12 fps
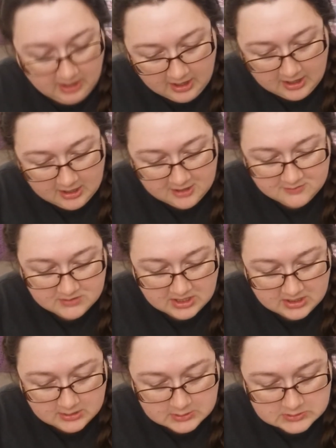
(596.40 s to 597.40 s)
And
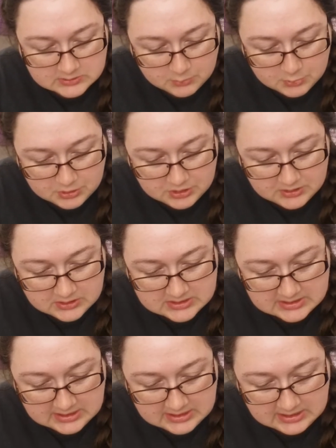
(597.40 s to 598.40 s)
then there's some others
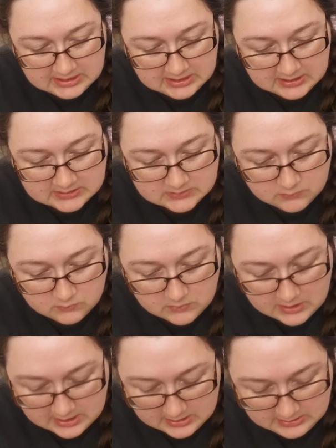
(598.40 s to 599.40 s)
in here as
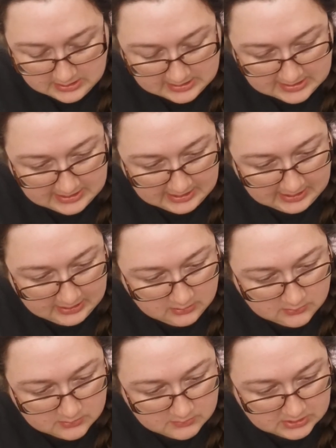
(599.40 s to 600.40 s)
well. Again,
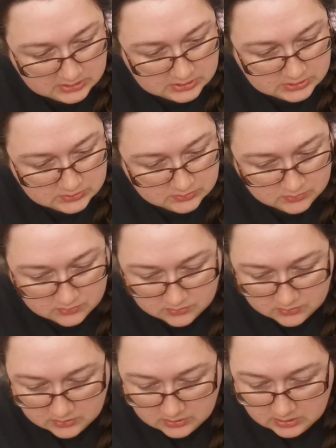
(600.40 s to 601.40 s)
got to make sure
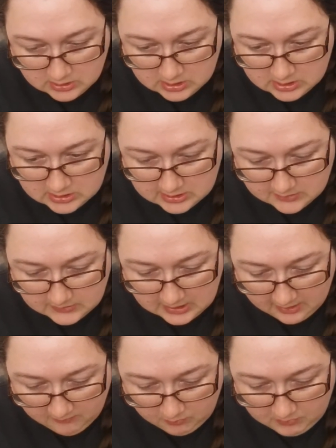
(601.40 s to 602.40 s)
that we
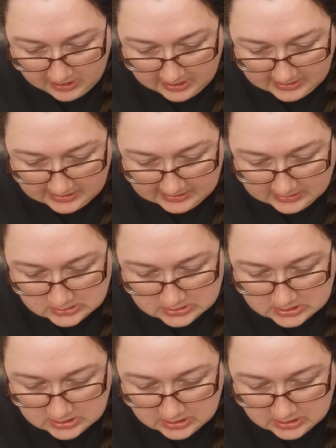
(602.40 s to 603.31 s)
have a page